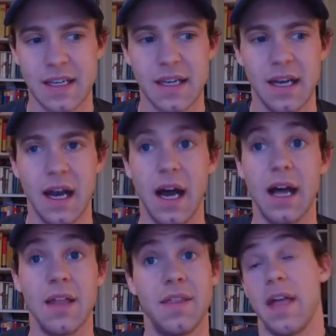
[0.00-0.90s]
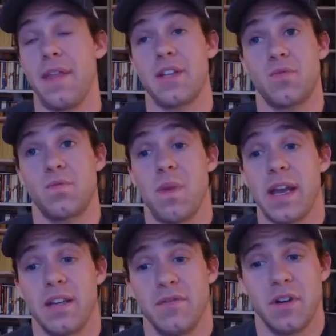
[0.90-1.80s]
I
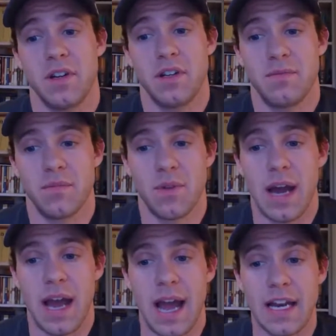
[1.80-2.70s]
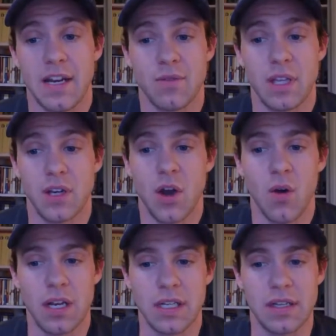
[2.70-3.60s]
converted. I didn't really know
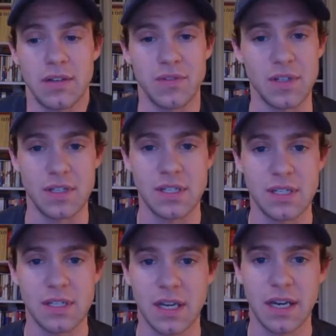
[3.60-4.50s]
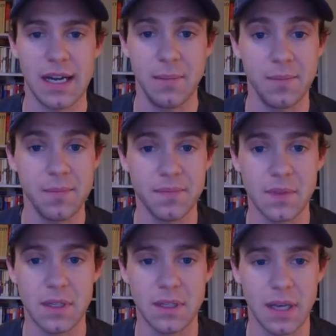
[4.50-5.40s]
any difference.
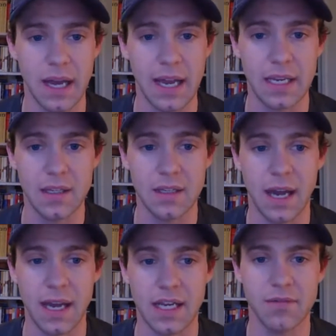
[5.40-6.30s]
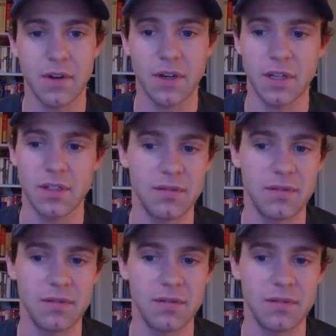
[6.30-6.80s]
I converted